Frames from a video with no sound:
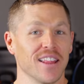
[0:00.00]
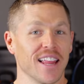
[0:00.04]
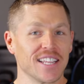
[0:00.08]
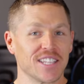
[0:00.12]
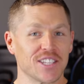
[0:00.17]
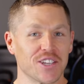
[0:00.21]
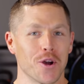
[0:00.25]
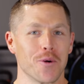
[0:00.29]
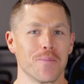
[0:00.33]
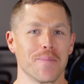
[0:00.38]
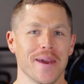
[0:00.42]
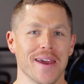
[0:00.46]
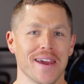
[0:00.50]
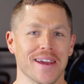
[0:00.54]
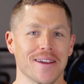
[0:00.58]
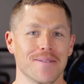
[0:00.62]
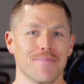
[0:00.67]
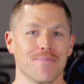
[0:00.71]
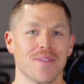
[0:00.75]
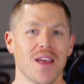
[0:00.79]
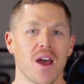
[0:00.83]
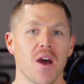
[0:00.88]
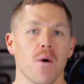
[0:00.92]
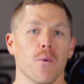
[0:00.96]
Let's go big.
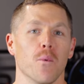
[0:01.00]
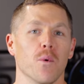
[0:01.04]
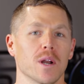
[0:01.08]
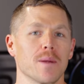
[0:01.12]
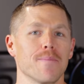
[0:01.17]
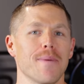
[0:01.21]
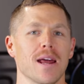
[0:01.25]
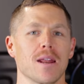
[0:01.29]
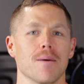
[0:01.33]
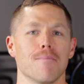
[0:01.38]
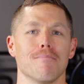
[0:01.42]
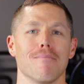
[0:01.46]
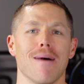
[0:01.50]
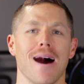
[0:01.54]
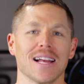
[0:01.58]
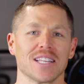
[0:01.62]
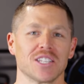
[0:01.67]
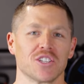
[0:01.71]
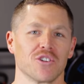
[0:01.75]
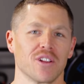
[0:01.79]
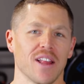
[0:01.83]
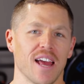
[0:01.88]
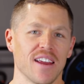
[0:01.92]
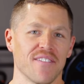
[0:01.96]
What about a
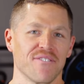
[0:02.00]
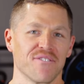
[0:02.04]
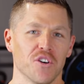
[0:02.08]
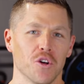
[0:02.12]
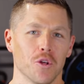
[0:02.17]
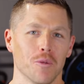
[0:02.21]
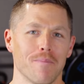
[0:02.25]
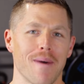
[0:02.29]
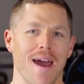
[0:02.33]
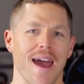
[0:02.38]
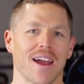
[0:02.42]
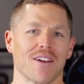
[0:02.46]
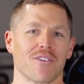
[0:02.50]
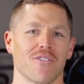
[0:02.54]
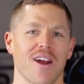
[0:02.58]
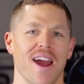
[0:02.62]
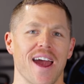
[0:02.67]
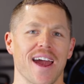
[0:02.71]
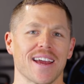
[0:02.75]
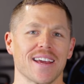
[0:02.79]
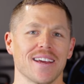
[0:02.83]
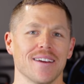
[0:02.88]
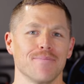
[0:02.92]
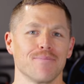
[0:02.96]
Monster Light fold back
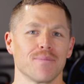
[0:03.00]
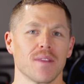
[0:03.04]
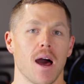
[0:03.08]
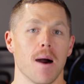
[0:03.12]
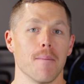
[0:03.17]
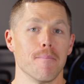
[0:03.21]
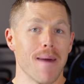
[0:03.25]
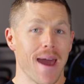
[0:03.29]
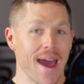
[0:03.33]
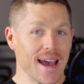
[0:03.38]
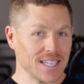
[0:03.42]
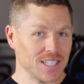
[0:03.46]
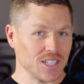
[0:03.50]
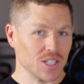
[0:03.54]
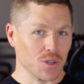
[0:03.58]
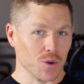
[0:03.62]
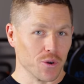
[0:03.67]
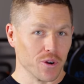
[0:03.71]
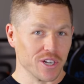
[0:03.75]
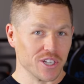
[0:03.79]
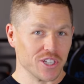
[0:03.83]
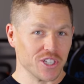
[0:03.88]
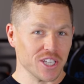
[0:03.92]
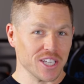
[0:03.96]
rack, a mass
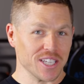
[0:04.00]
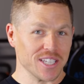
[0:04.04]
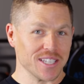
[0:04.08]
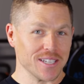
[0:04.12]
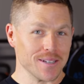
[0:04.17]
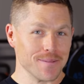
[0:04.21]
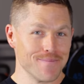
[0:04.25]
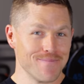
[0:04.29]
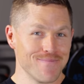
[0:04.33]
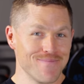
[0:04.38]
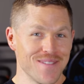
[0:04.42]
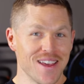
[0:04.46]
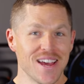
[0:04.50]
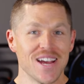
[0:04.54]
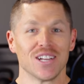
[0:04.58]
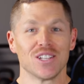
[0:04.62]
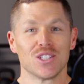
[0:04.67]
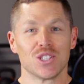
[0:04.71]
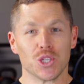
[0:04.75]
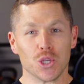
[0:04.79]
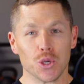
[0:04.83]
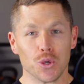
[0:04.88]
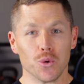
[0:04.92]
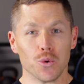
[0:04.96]
storage system,
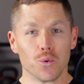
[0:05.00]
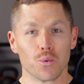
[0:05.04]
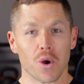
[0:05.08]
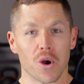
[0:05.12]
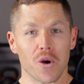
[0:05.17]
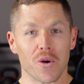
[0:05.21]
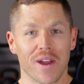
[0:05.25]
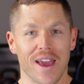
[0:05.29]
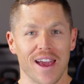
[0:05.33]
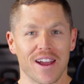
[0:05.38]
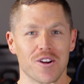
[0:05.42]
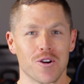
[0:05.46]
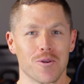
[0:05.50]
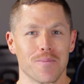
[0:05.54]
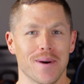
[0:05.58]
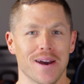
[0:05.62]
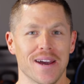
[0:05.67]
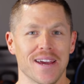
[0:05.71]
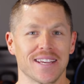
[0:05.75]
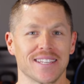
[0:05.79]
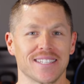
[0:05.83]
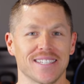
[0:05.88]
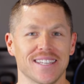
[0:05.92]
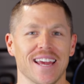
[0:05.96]
2 Rogue Echo
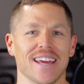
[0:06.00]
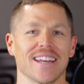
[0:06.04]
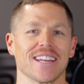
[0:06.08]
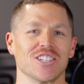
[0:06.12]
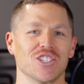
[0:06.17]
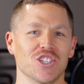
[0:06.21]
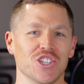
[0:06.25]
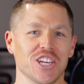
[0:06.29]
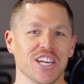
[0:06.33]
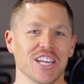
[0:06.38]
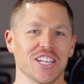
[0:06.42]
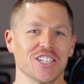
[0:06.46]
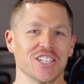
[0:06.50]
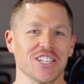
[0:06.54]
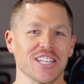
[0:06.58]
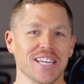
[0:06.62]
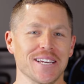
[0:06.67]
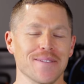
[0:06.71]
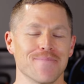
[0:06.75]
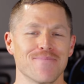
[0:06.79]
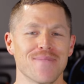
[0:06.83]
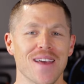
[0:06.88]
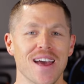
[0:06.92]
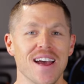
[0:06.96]
bikes, and a
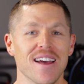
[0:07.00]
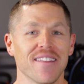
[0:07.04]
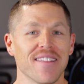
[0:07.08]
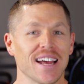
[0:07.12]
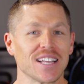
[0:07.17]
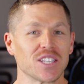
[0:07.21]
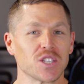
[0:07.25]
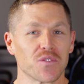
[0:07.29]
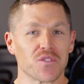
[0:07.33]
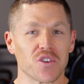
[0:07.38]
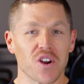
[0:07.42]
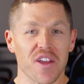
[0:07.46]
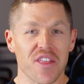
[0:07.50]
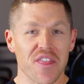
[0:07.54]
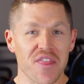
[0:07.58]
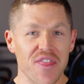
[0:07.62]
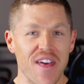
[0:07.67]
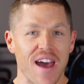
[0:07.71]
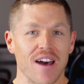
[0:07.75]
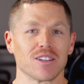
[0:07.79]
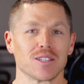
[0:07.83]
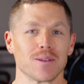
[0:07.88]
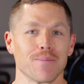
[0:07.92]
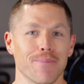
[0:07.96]
GHD? That's over
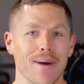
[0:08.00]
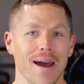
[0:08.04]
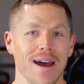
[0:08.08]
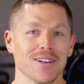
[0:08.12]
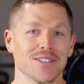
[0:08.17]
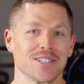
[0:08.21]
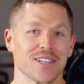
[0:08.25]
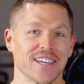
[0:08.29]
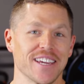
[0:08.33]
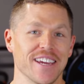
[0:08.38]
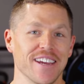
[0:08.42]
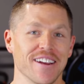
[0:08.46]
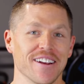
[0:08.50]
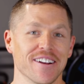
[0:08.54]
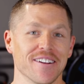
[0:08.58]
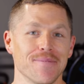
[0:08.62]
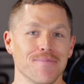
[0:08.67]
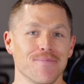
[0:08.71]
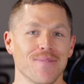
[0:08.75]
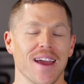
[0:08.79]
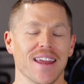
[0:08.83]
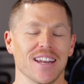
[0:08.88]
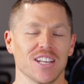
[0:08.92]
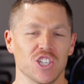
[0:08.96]
1,000 pounds of
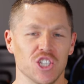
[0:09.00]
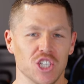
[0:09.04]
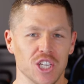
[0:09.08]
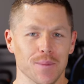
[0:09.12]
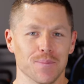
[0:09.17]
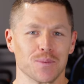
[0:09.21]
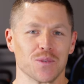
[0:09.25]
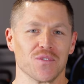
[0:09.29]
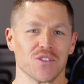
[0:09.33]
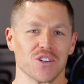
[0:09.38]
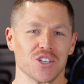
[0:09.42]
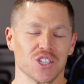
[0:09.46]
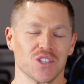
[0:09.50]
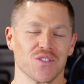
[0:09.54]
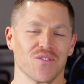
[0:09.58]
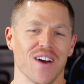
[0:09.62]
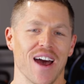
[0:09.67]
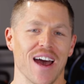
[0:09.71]
gear and it ships for just